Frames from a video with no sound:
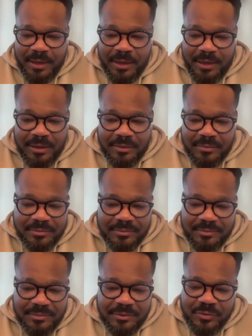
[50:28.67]

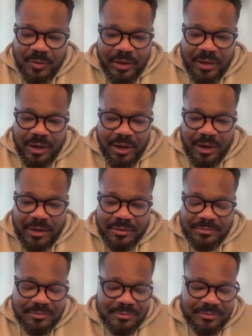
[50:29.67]
um, it's why
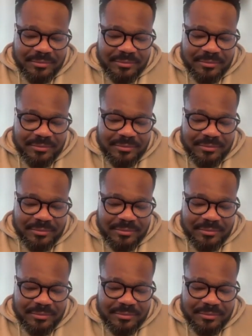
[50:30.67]
I